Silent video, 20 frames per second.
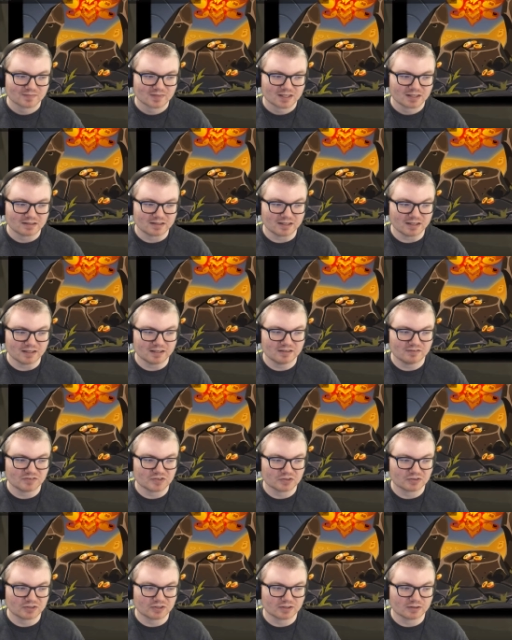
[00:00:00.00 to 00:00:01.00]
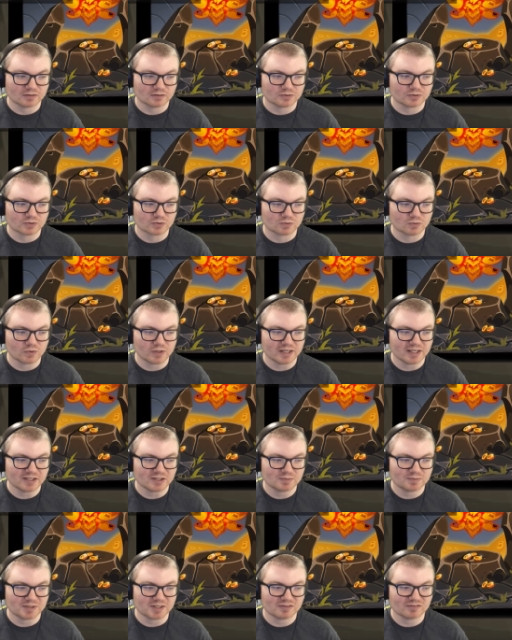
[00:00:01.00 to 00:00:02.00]
At the end of your turn, lose 1
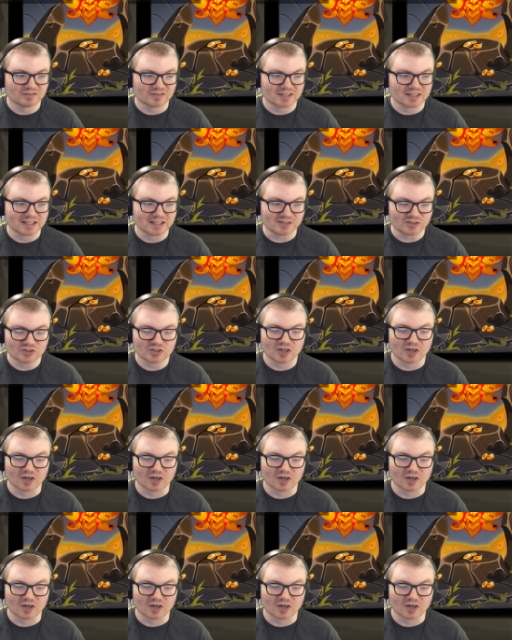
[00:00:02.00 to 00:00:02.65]
HP for each